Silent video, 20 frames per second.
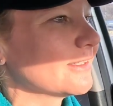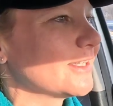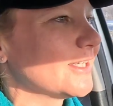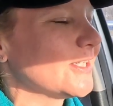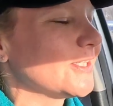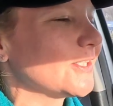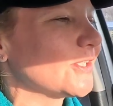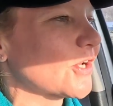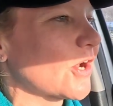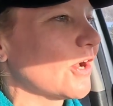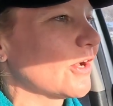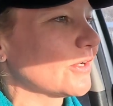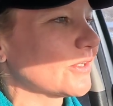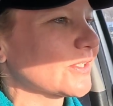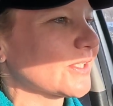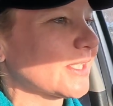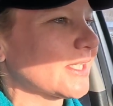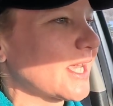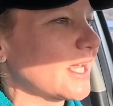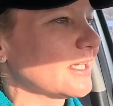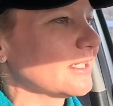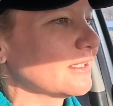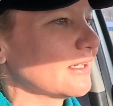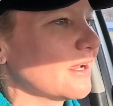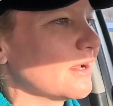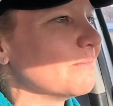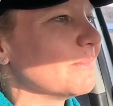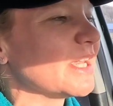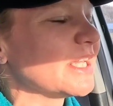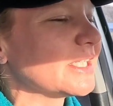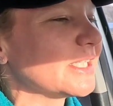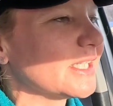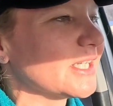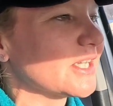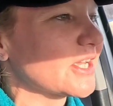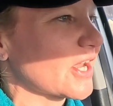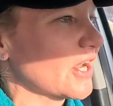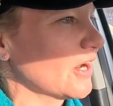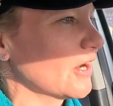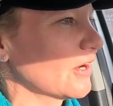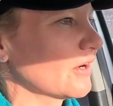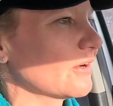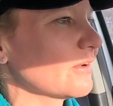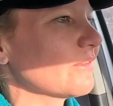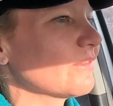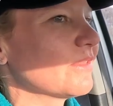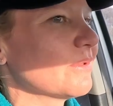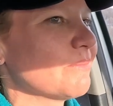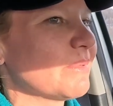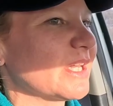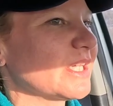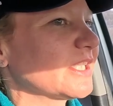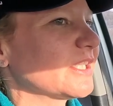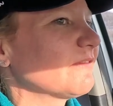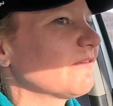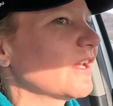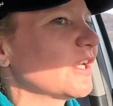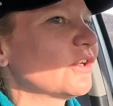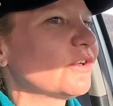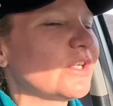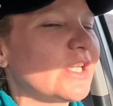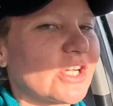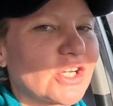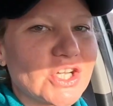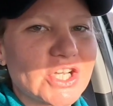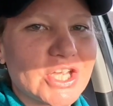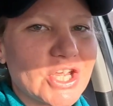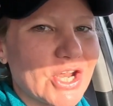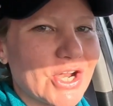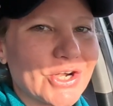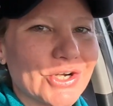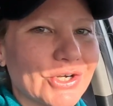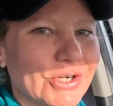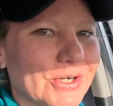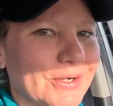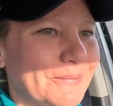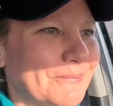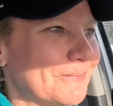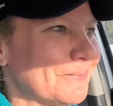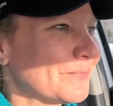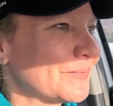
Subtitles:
These dogs get amazing care, the best veterinary care